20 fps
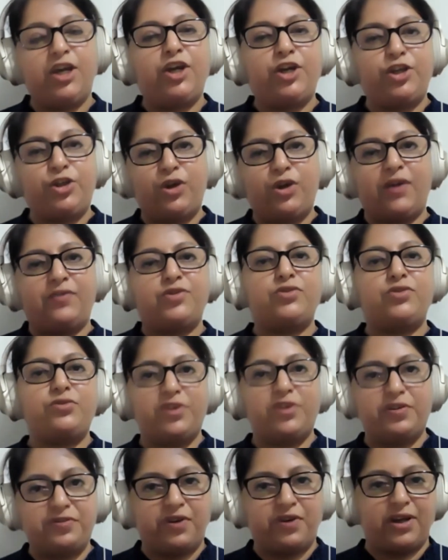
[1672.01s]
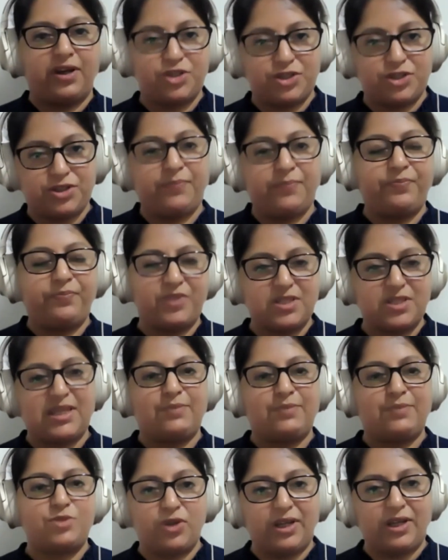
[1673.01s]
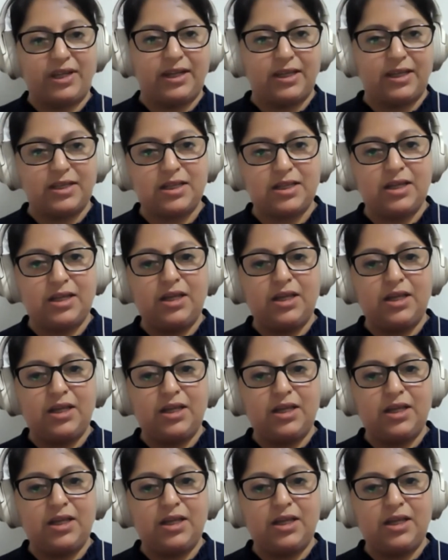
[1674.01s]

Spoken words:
you have to refresh the same training.